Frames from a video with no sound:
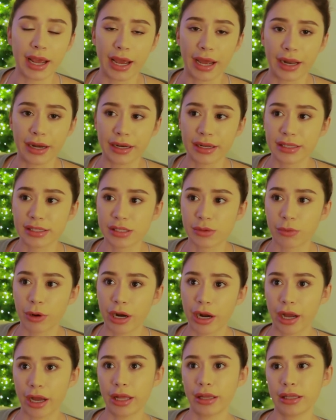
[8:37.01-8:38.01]
and it's
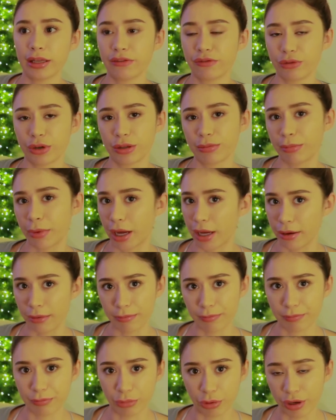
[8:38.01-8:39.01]
where I live with my
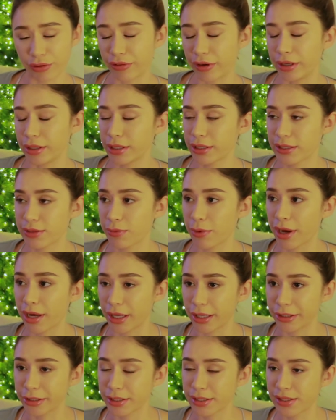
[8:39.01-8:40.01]
boyfriend as well.